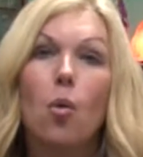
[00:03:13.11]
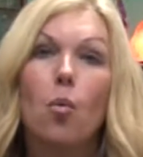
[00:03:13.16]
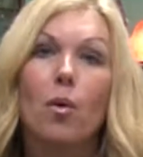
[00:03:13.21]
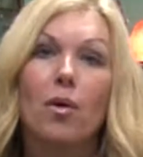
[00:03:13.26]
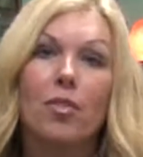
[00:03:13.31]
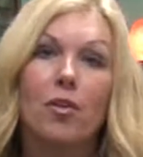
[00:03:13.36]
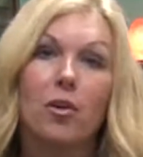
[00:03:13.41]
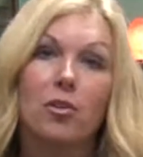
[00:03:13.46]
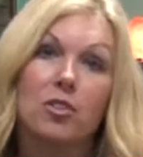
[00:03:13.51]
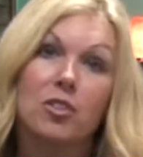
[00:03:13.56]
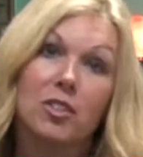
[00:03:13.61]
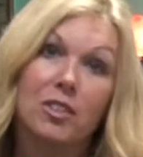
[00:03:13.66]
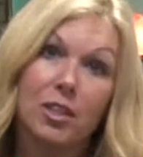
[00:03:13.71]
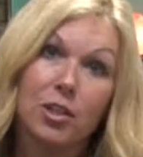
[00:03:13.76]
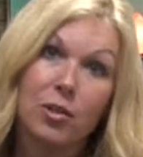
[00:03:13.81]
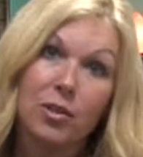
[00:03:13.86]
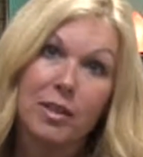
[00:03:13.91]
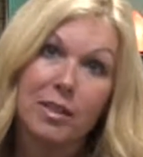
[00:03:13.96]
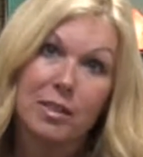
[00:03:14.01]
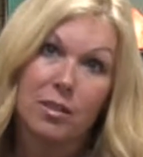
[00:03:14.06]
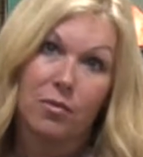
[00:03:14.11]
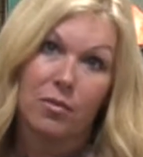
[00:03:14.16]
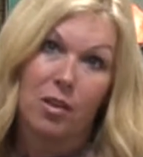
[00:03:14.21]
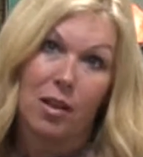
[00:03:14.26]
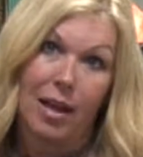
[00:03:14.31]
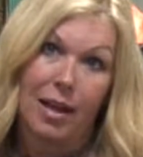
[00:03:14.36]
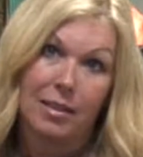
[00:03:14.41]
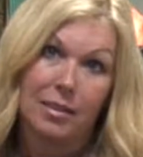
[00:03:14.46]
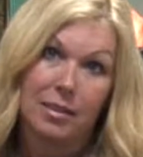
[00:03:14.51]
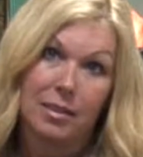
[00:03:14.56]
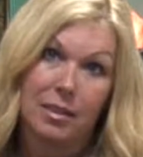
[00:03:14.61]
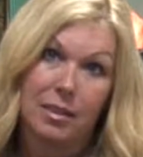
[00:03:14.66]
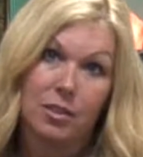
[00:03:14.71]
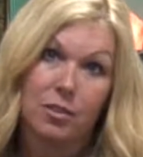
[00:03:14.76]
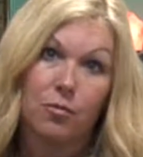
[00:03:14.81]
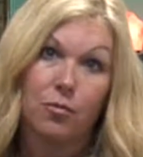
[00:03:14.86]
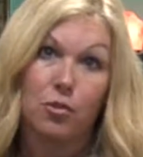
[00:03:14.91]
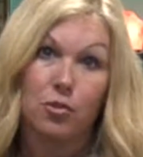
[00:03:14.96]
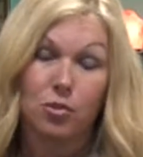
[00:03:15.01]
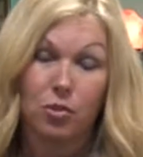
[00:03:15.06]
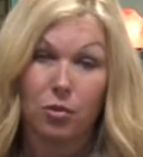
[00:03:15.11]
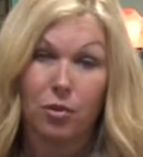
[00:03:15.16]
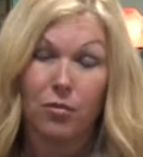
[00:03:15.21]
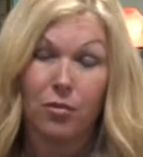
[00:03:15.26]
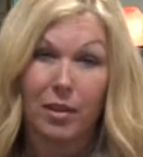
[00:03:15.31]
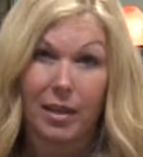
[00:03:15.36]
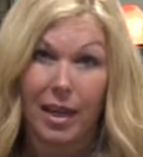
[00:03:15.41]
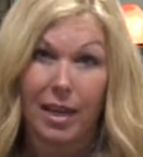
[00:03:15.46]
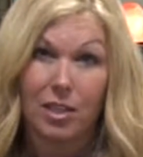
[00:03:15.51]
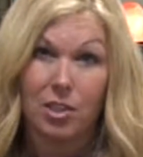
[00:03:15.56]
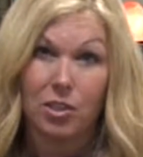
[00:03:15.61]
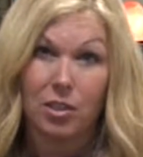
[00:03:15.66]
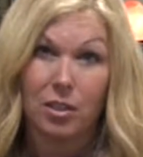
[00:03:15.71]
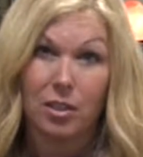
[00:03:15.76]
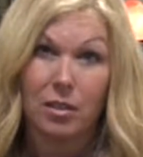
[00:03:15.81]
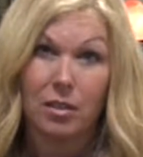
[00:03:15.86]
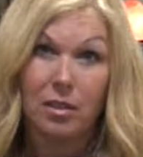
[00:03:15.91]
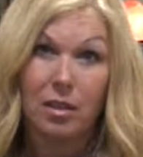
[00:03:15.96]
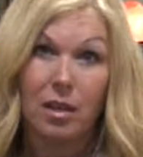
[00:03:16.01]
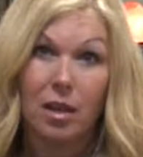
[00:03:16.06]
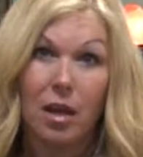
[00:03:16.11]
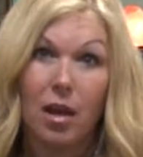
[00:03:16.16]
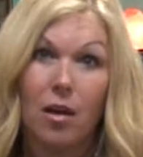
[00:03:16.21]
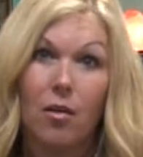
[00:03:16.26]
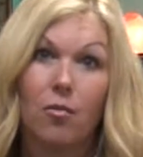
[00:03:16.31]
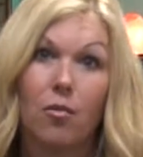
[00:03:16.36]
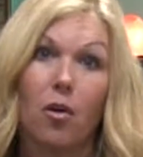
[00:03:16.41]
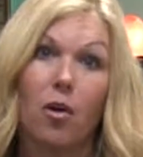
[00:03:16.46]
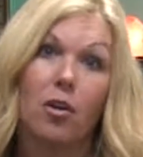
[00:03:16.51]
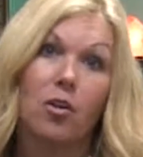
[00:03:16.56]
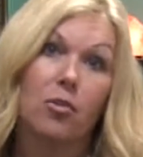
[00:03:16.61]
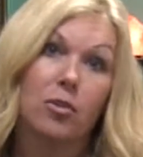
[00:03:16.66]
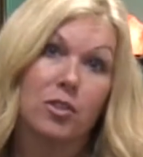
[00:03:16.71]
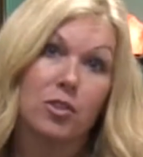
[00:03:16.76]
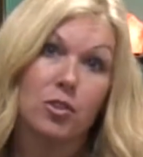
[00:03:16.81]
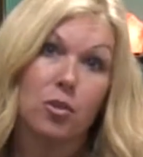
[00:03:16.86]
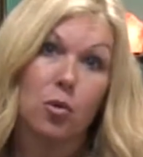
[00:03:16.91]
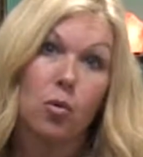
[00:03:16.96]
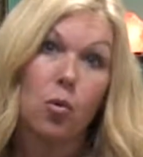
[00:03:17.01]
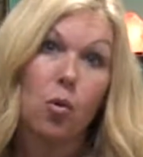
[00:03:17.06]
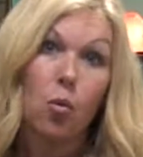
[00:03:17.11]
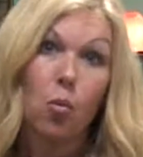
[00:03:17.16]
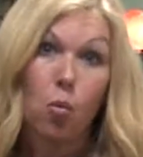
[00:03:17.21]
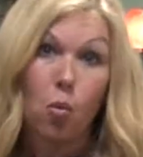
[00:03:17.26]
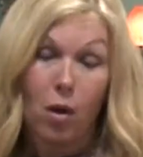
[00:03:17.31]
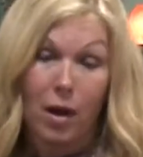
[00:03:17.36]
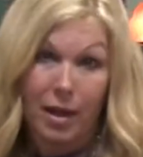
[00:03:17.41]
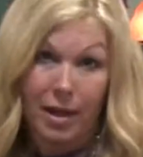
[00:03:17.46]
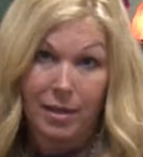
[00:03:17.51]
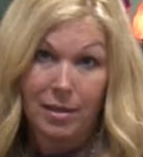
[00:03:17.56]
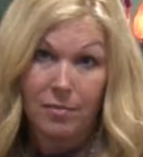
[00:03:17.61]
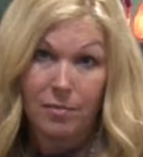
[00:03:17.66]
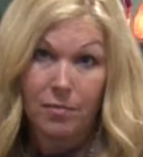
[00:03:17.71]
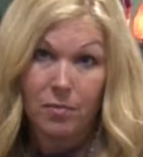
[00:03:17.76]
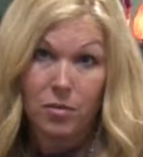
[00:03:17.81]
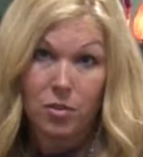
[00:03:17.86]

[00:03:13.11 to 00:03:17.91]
with our series of classes for certification for our Crystal 1,